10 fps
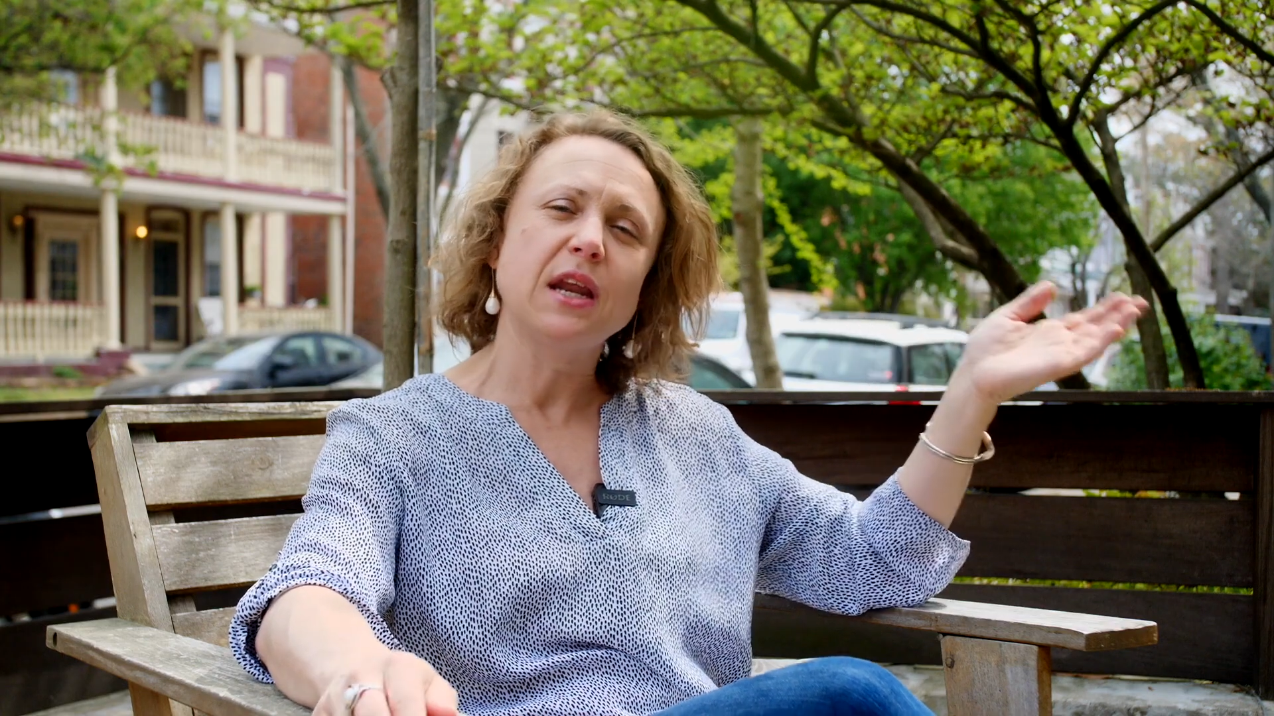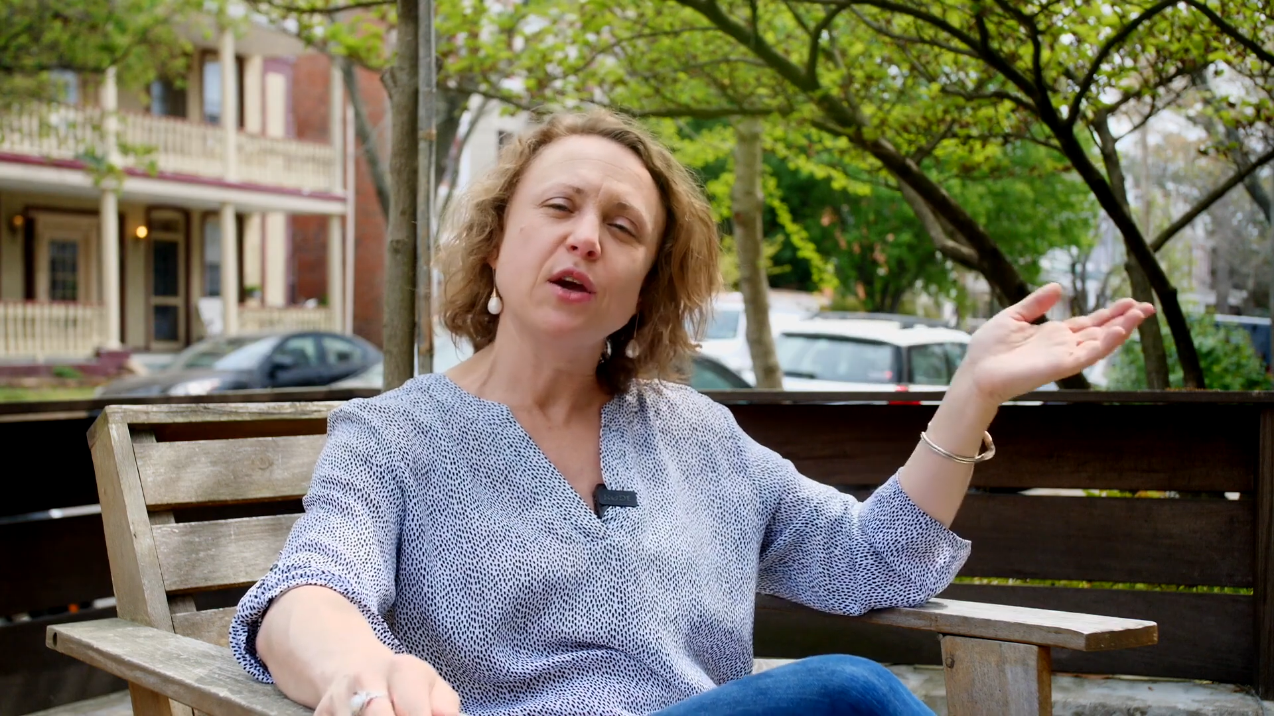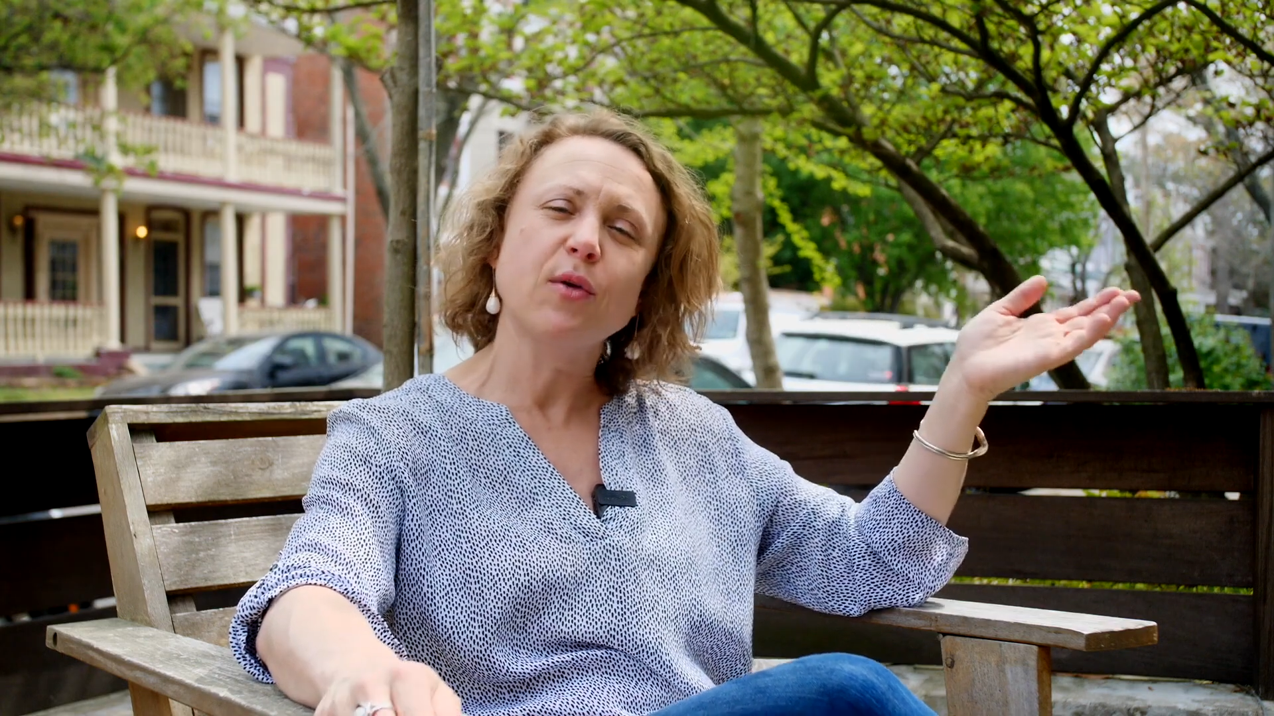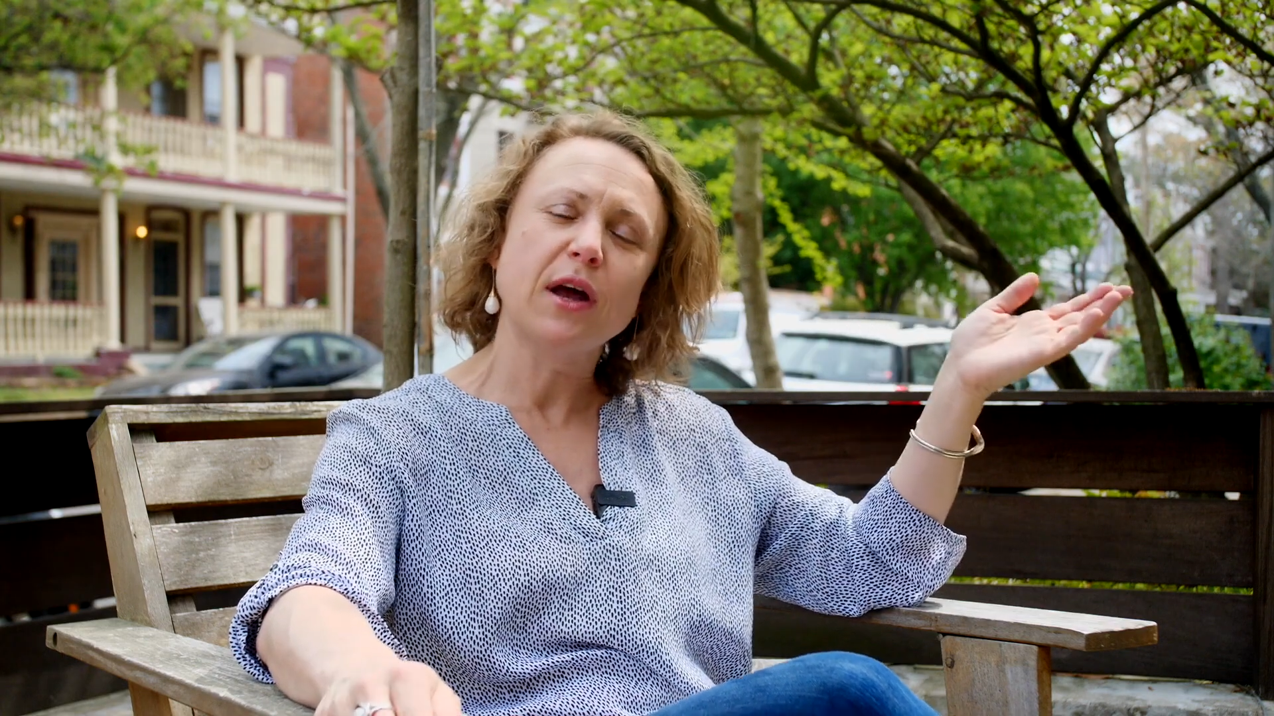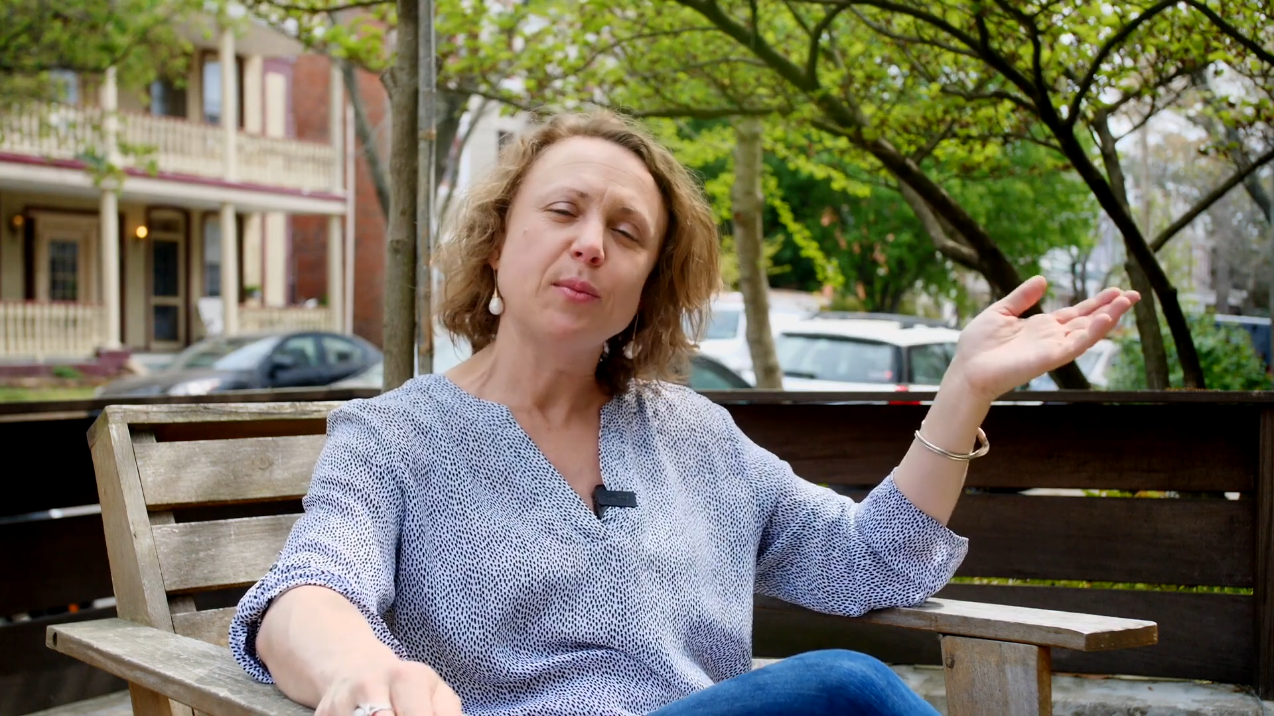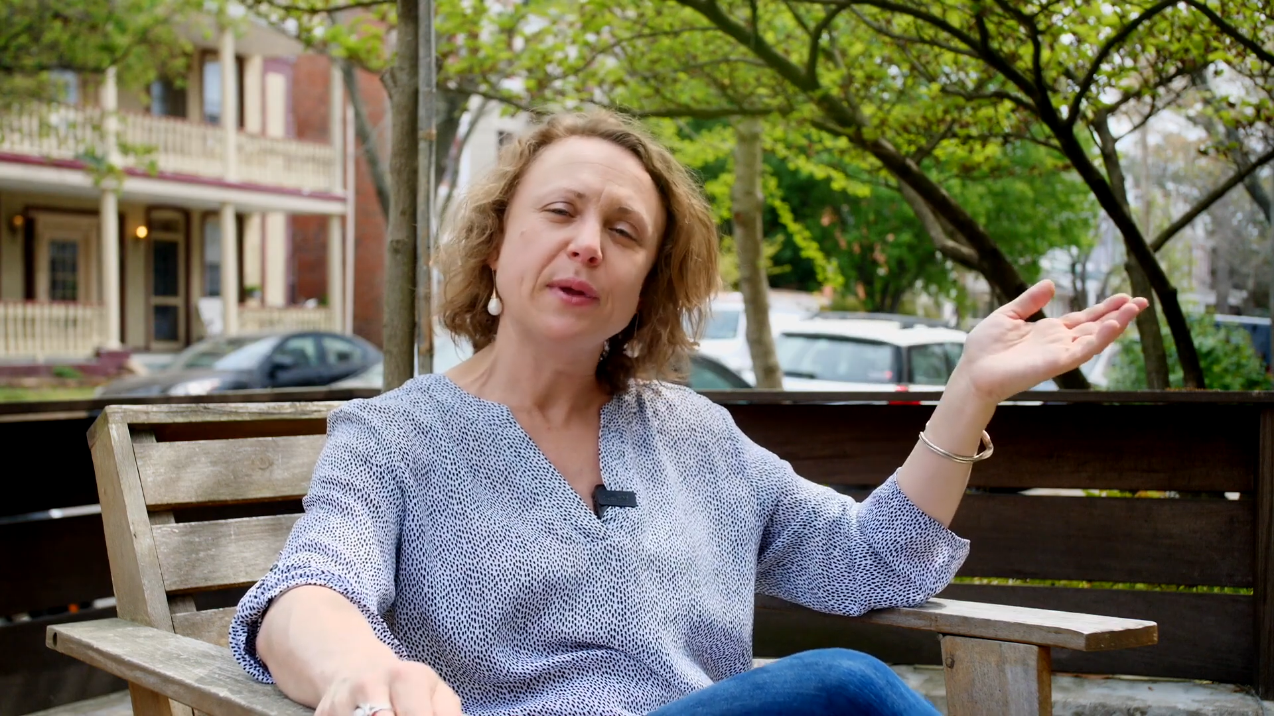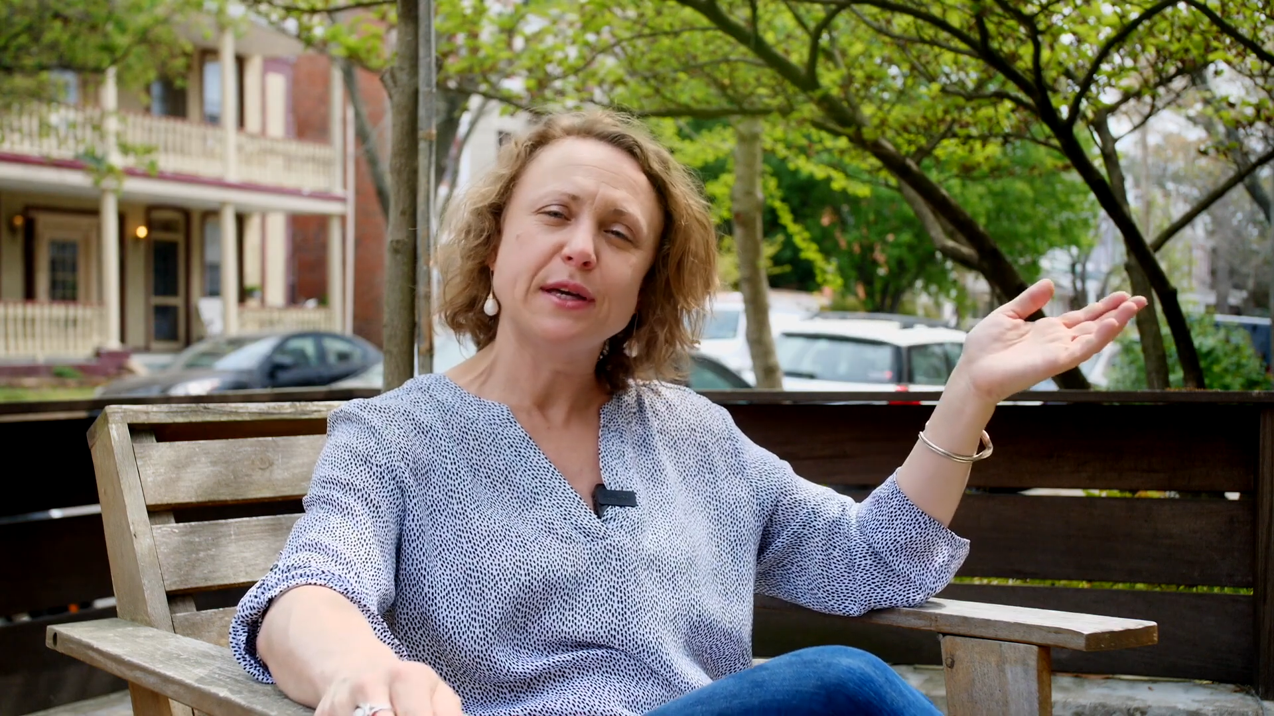incredible